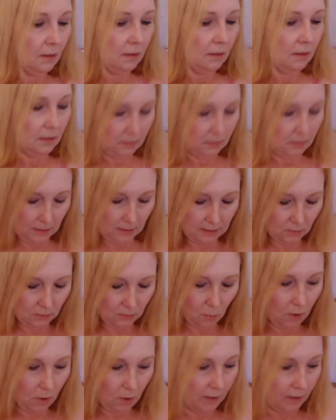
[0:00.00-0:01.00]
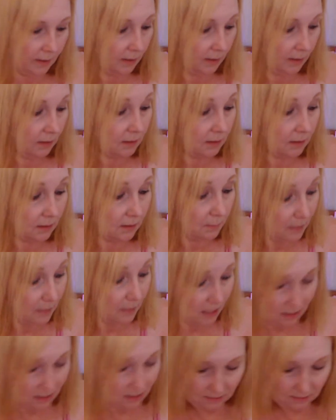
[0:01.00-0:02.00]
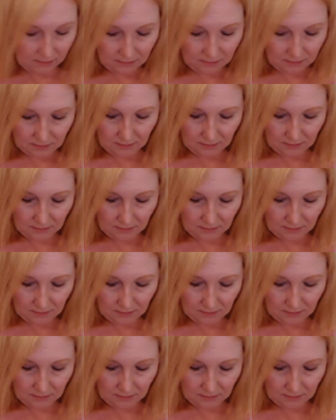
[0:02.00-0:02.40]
And that's why it's a mess.